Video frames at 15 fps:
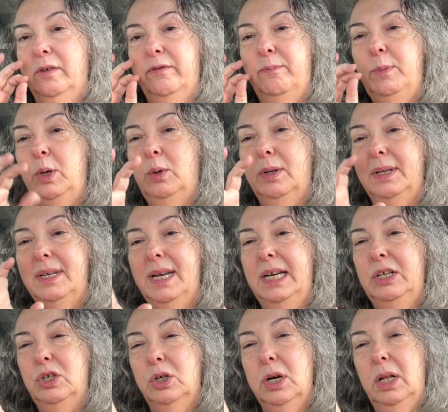of muted
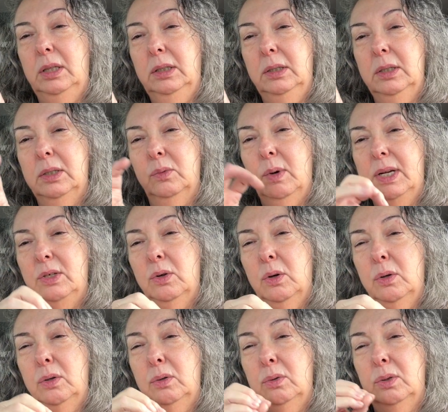nature colors,
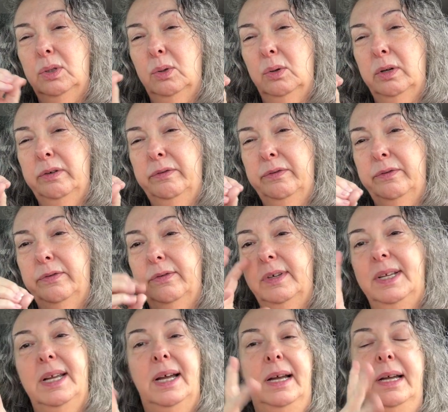retro sort of,
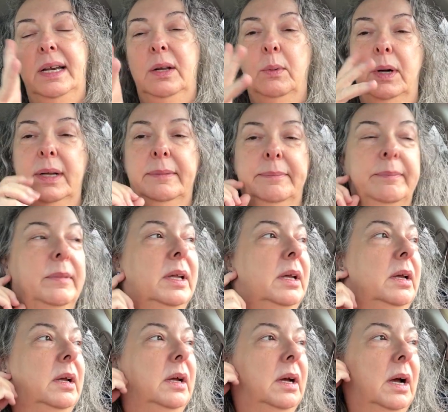yeah, anyway.
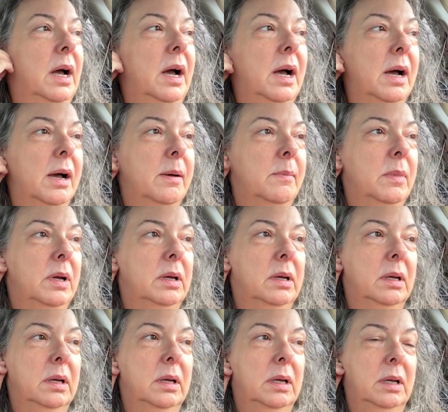Um,
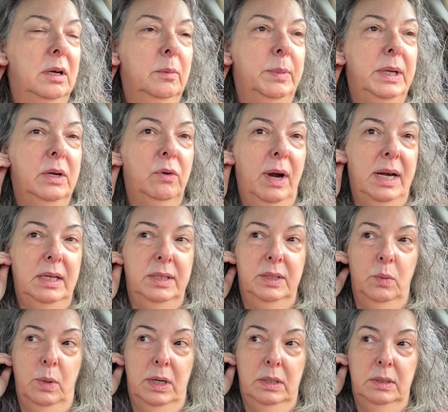and it'll be granny
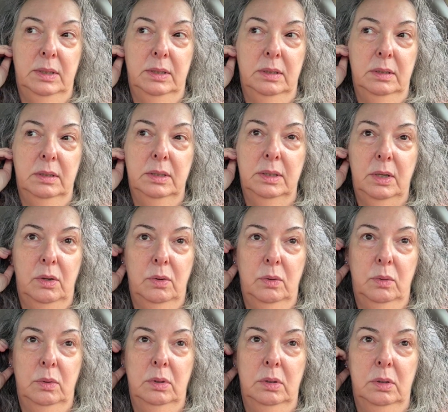squares. So,